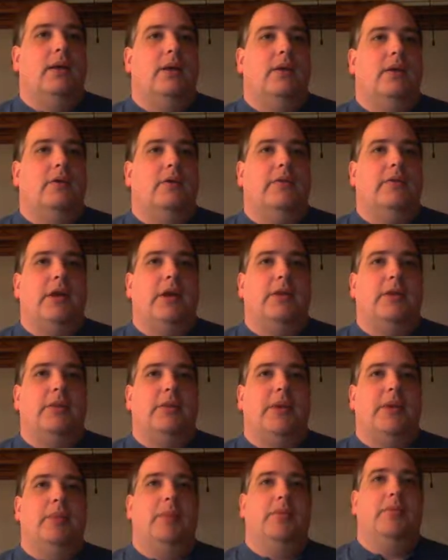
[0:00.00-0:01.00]
So I've already got the
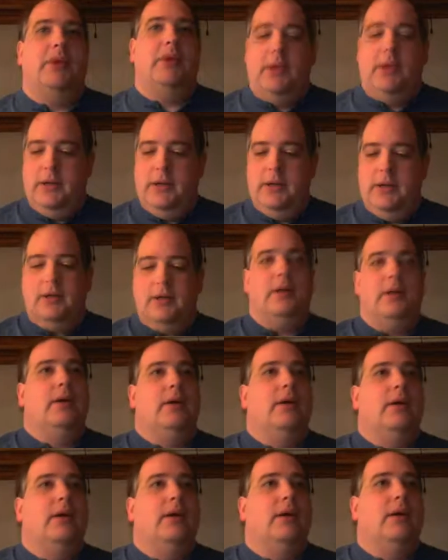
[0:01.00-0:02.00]
pipe written here,
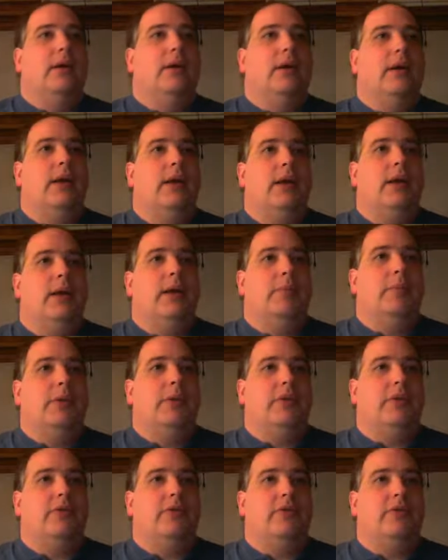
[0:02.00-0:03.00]
and I'm going
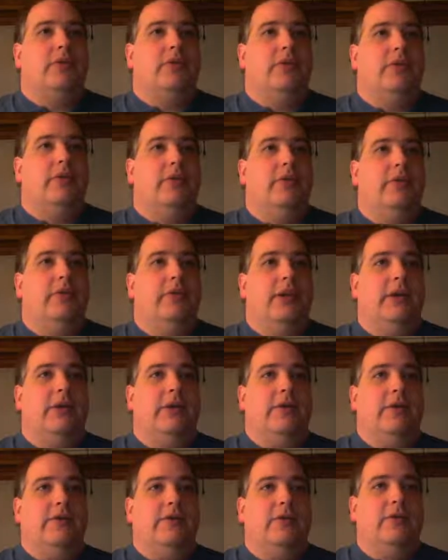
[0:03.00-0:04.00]
to steal
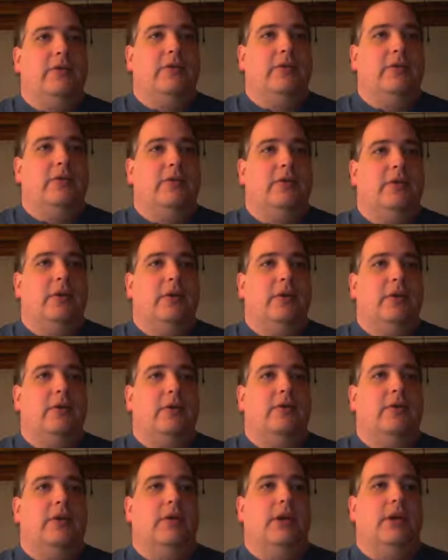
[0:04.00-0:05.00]
this
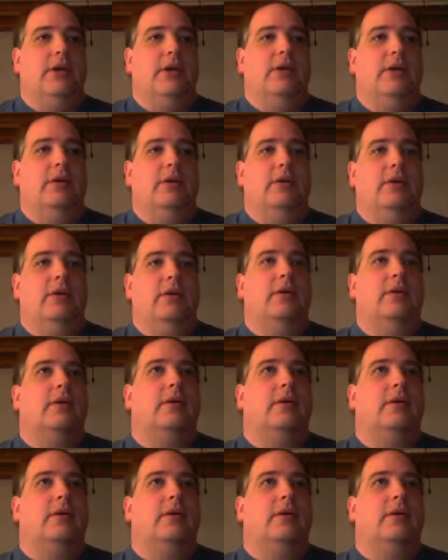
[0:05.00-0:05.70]
code right here.